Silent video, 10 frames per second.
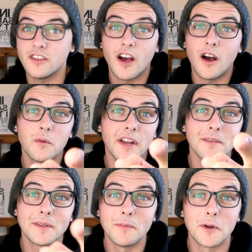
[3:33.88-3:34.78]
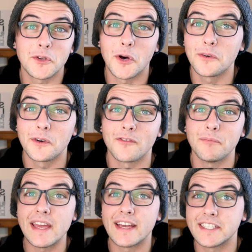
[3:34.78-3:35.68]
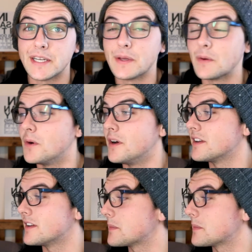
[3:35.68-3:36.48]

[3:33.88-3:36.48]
Y'all need to be more tolerant of me, I tell you what.